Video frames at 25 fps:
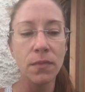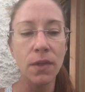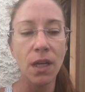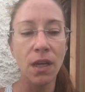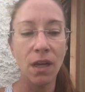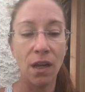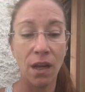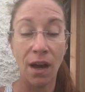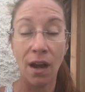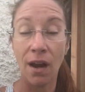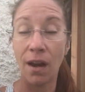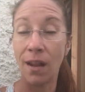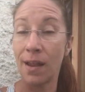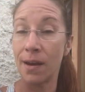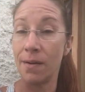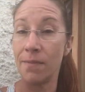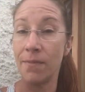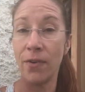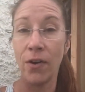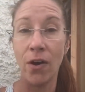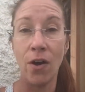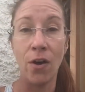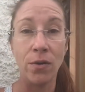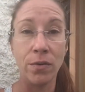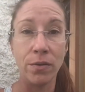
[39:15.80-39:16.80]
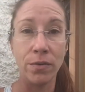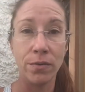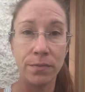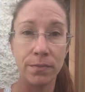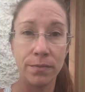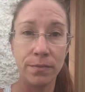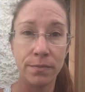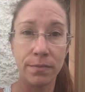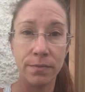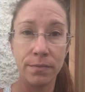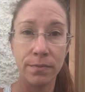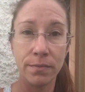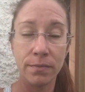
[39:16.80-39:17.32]
you got to let them fall.
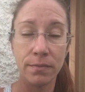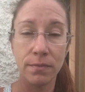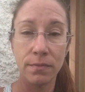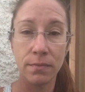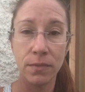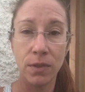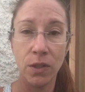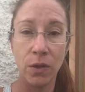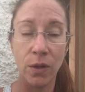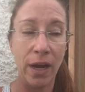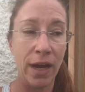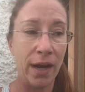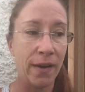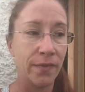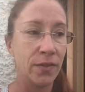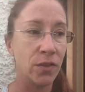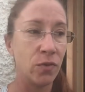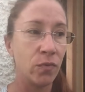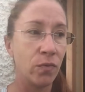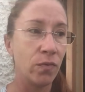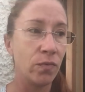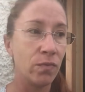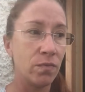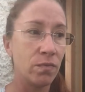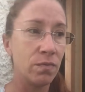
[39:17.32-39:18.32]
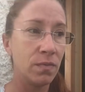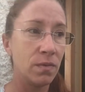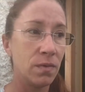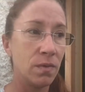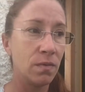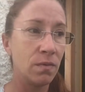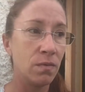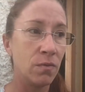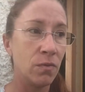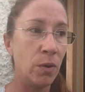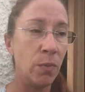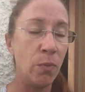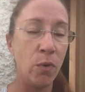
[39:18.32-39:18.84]
You have to
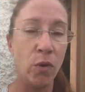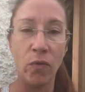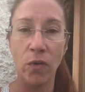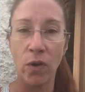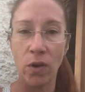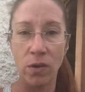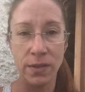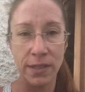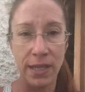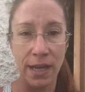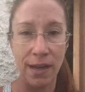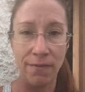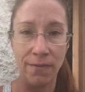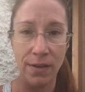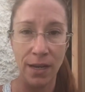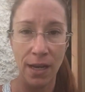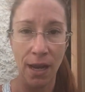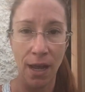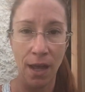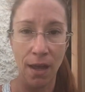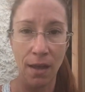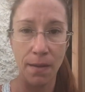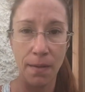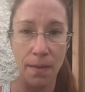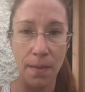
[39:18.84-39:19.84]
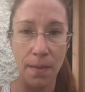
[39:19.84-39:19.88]
remove all safety net.